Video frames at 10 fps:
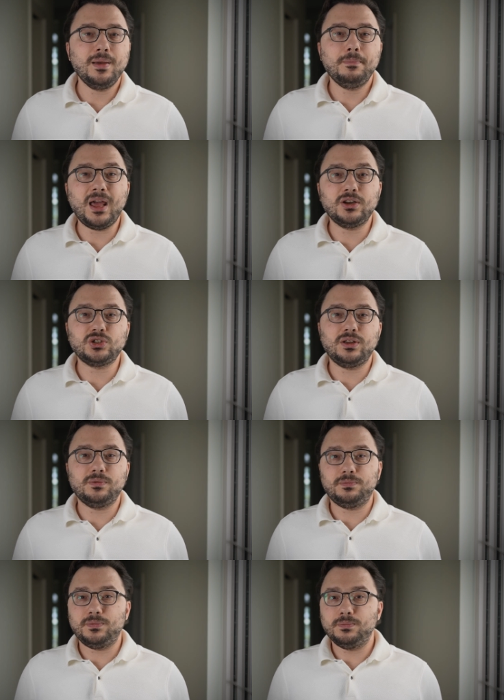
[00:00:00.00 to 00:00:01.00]
managing
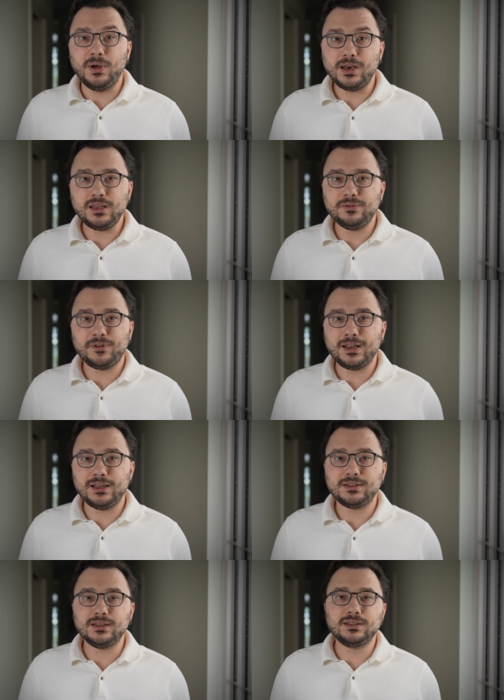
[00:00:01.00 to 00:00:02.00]
money,
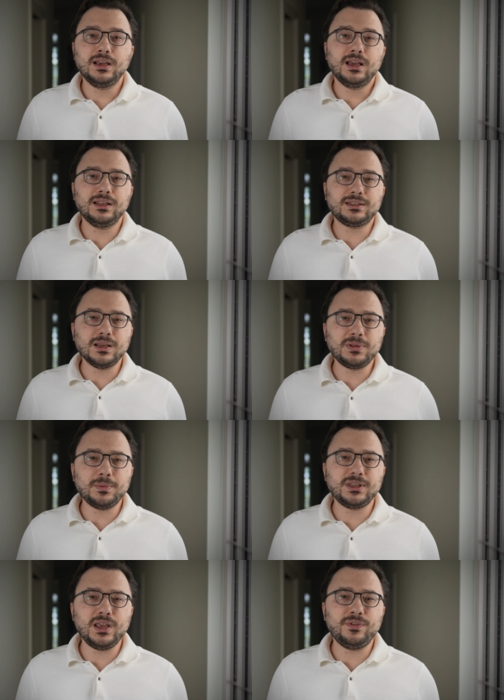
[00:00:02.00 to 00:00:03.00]
finances, and
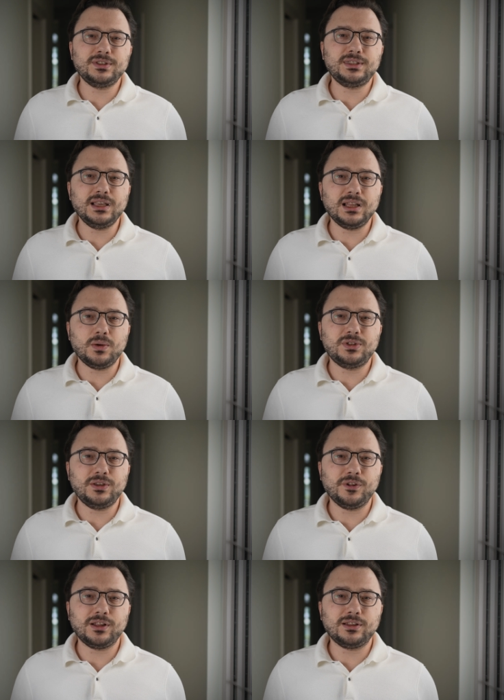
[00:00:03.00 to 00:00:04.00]
sometimes even dealing with
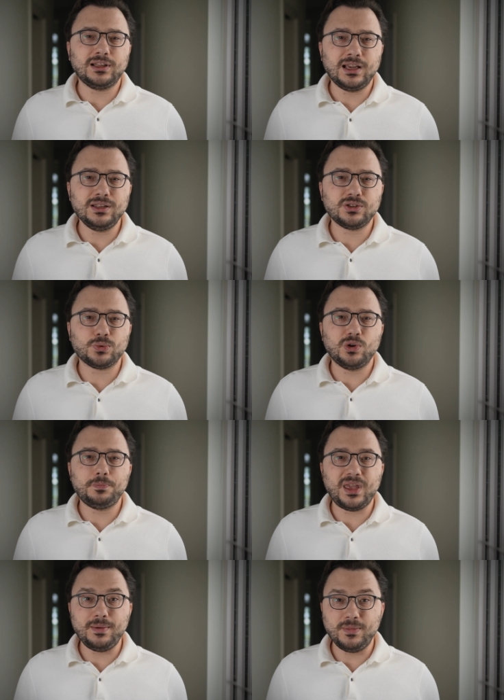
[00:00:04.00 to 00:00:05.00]
difficult clients or
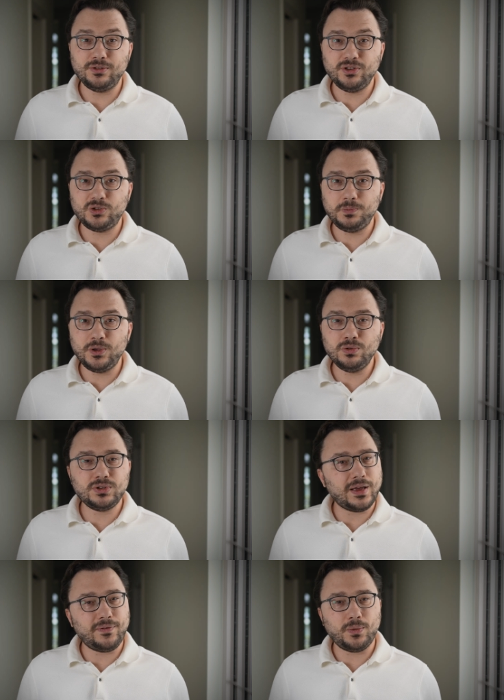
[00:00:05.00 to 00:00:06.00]
payment disputes.
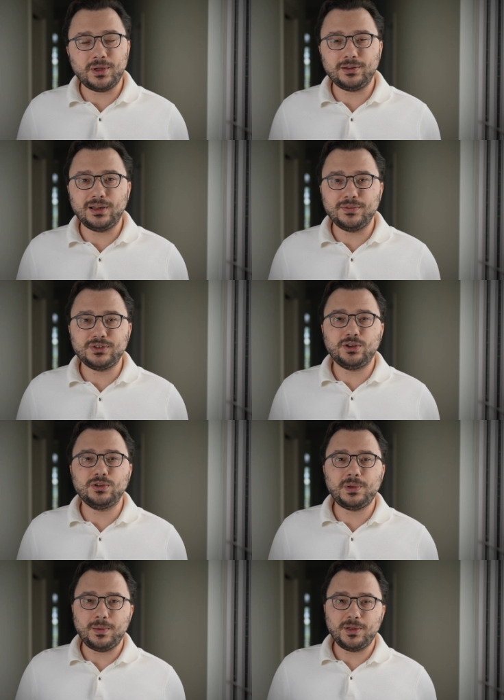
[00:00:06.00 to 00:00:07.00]
Everyone loves a
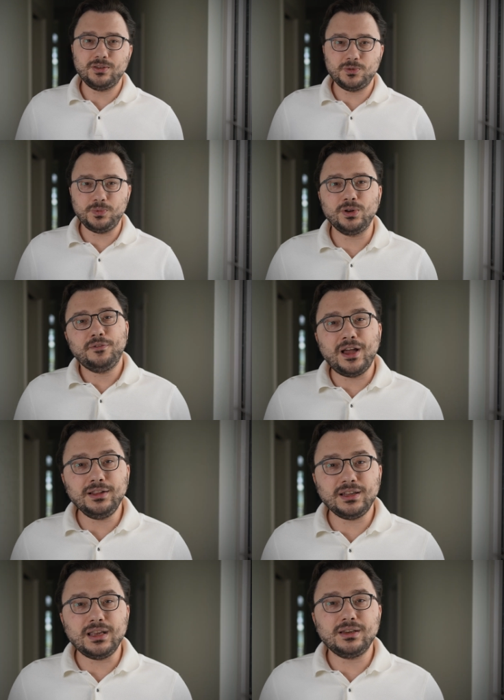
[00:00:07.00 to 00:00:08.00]
good payment dispute.
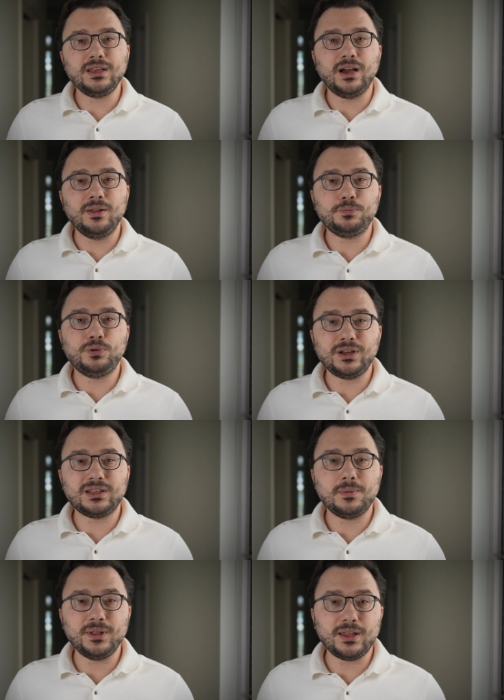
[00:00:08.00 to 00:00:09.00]
Finally, the
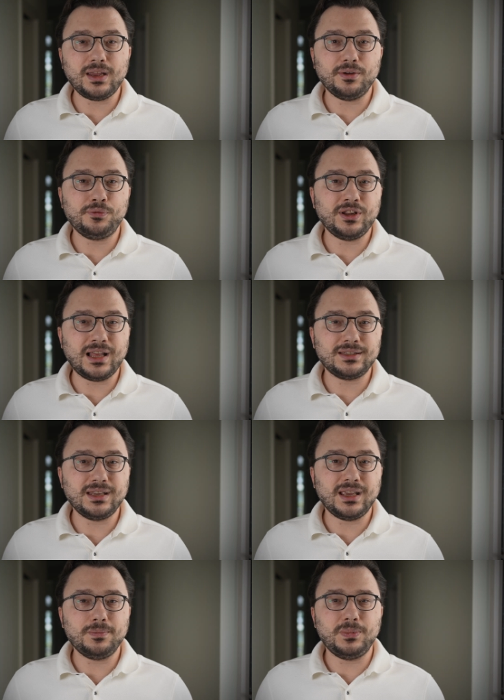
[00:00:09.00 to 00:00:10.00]
unpredictability of
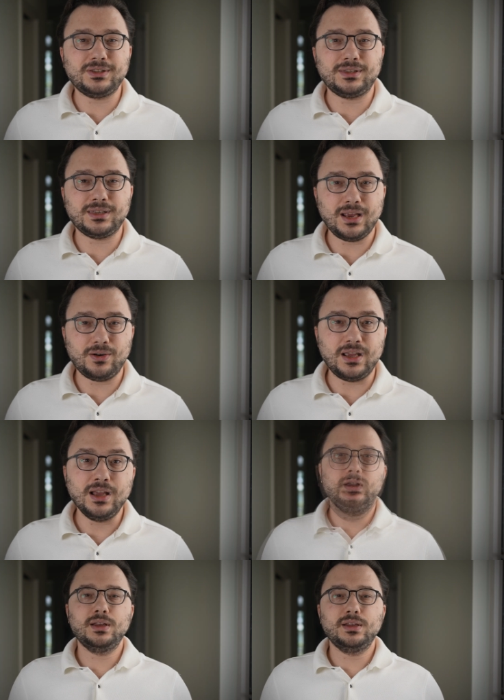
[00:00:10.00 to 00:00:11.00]
freelancing can be scary.
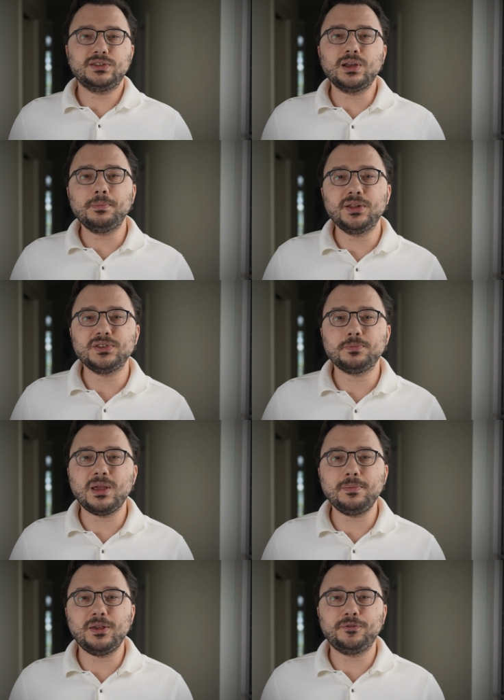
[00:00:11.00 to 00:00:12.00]
Some months
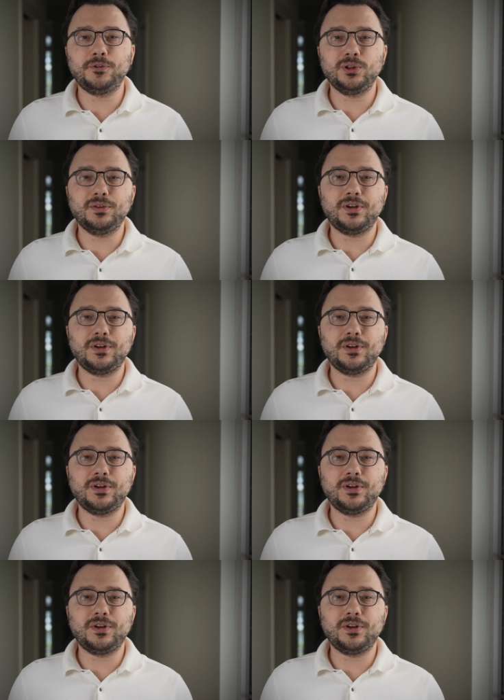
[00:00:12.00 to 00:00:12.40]
may be full of